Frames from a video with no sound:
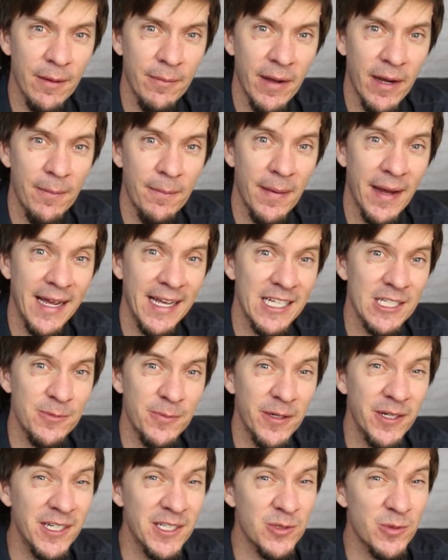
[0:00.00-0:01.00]
about my
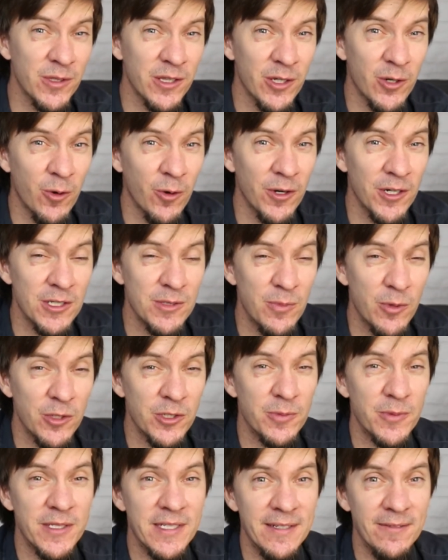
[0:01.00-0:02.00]
experience with the course more
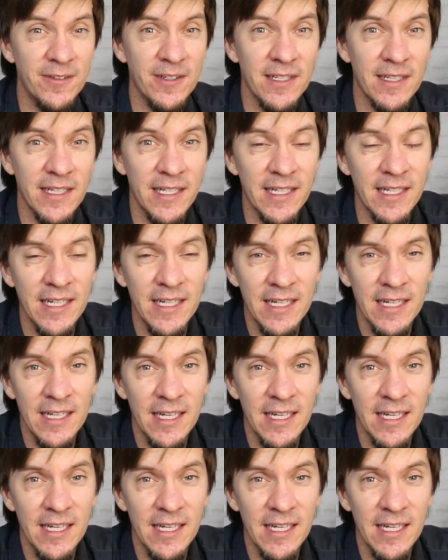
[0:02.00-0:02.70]
specifically,